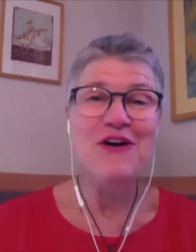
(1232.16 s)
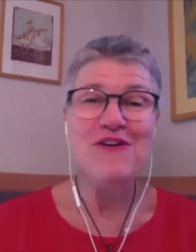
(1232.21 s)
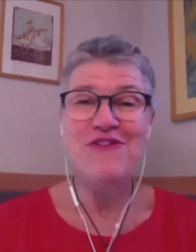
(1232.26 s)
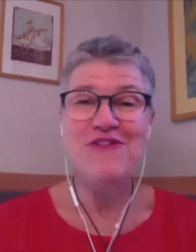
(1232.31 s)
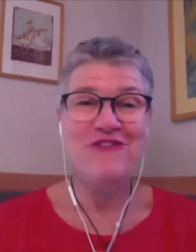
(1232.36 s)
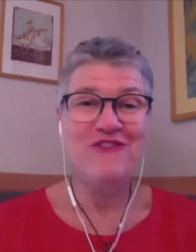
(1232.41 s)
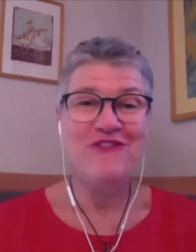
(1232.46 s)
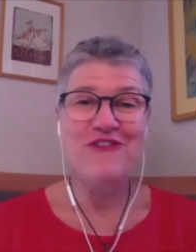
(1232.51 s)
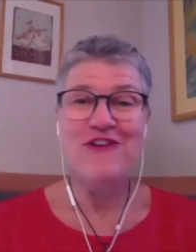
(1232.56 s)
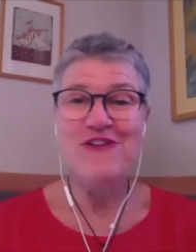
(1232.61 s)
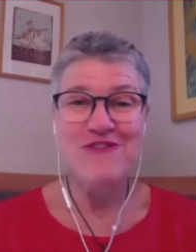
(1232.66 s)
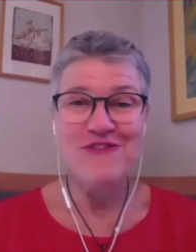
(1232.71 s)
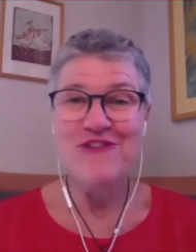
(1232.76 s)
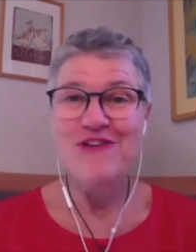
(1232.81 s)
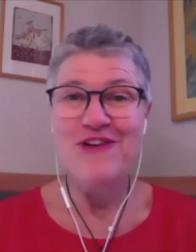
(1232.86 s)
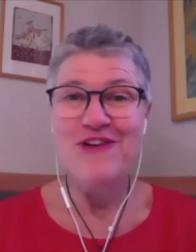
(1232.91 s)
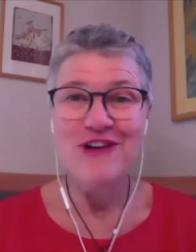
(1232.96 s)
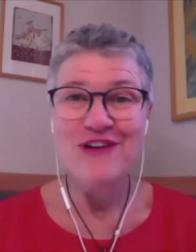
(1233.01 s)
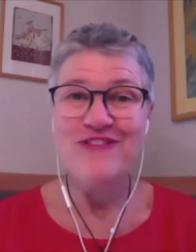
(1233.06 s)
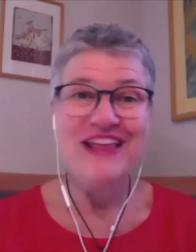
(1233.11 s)
of, of
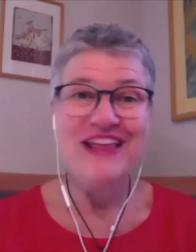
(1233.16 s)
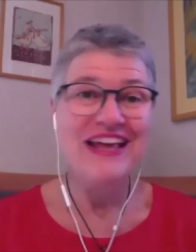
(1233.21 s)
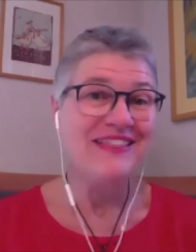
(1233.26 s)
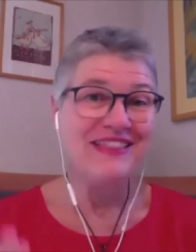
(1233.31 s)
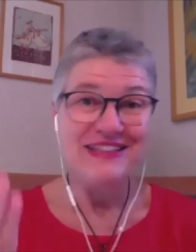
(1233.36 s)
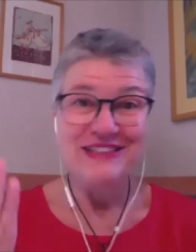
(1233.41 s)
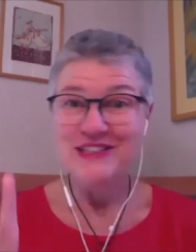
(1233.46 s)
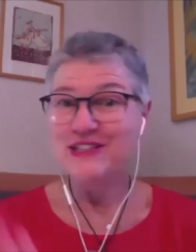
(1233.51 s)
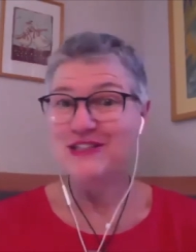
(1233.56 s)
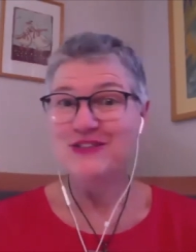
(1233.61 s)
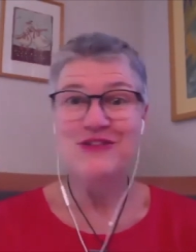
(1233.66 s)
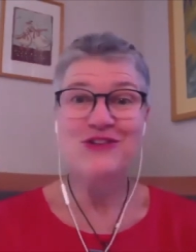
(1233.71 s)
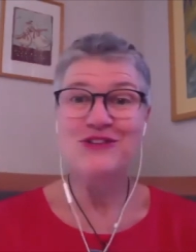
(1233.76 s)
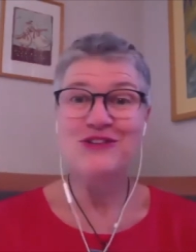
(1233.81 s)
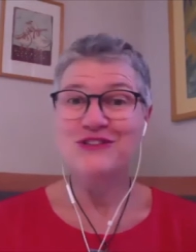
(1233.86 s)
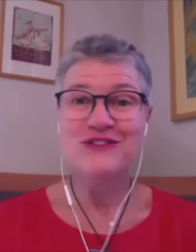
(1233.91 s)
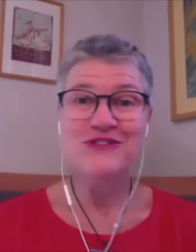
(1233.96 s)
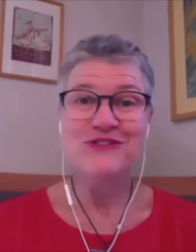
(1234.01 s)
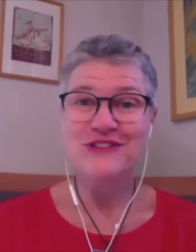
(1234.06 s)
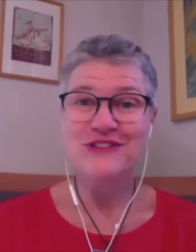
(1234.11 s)
all of that. This is
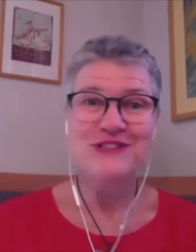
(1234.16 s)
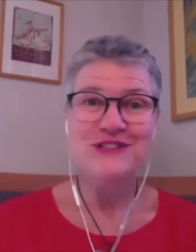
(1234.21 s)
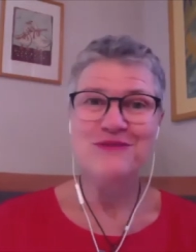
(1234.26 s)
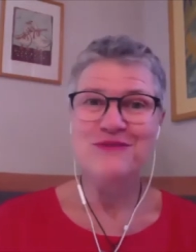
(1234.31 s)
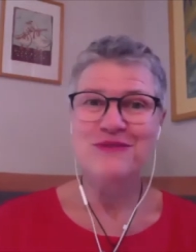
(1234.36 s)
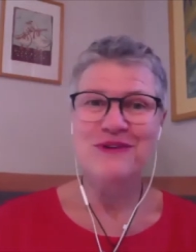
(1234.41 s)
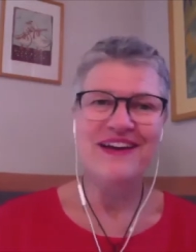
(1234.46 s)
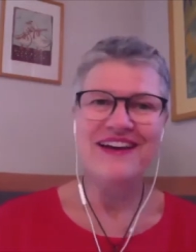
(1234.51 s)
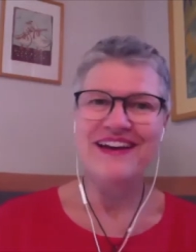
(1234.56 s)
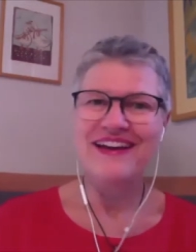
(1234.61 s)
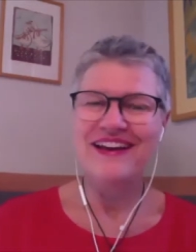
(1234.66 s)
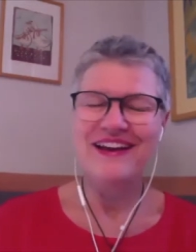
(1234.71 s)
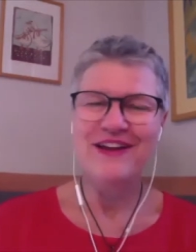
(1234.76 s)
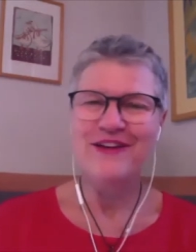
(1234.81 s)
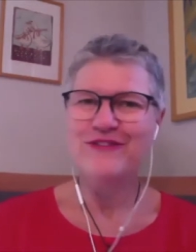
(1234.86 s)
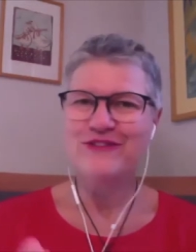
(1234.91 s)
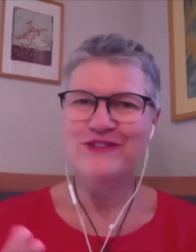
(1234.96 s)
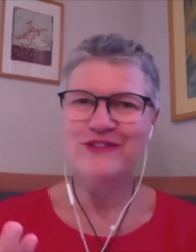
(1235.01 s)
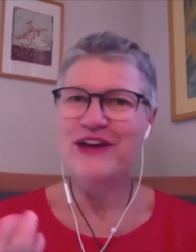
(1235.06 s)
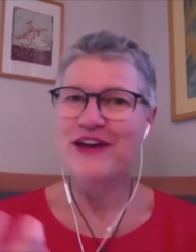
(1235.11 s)
also a reason why I love
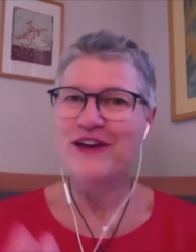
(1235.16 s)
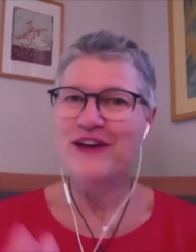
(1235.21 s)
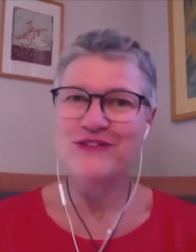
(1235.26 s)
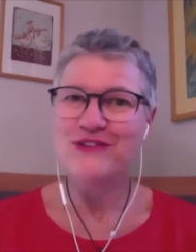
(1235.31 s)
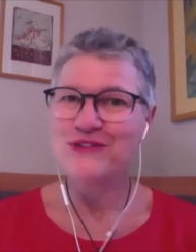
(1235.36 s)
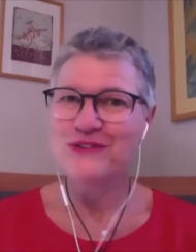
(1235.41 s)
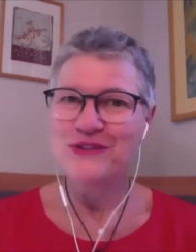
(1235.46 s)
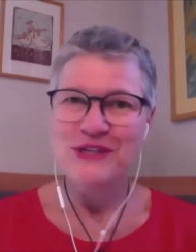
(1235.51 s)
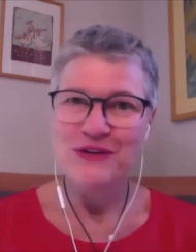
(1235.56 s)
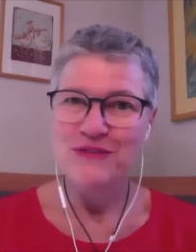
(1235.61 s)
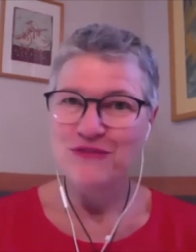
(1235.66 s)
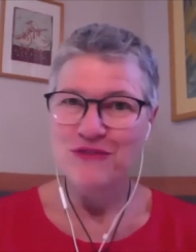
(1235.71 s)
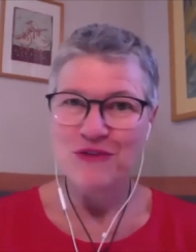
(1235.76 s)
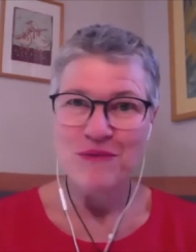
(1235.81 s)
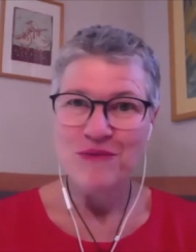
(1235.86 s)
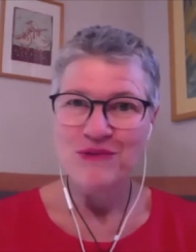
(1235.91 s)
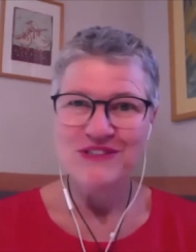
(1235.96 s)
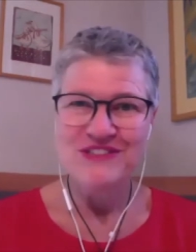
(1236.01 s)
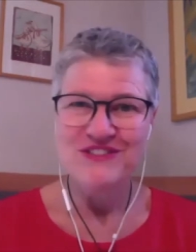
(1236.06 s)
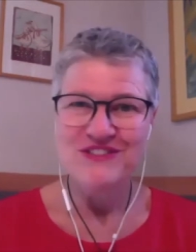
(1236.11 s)
to have you here from
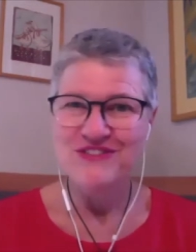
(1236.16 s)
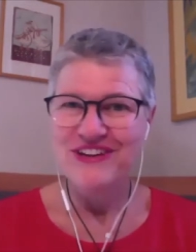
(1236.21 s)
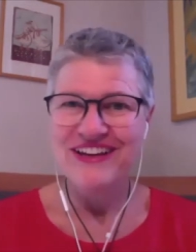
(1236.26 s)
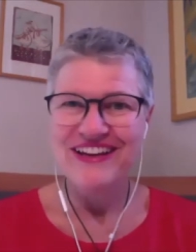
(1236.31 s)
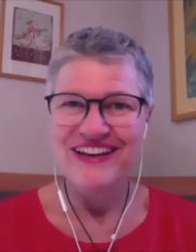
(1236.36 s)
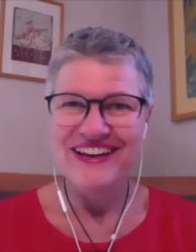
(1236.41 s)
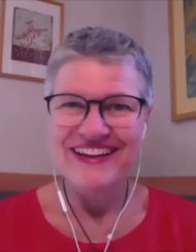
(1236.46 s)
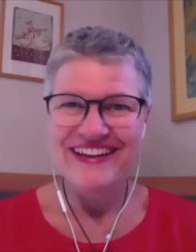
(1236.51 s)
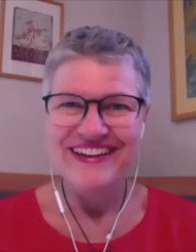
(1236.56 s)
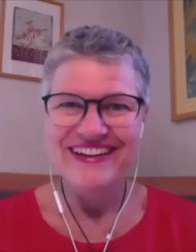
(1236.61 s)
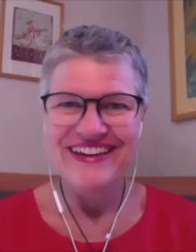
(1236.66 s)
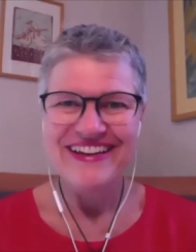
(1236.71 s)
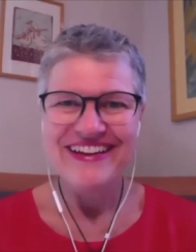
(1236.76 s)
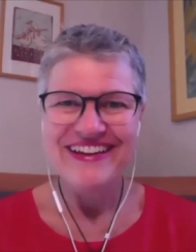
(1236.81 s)
Australia.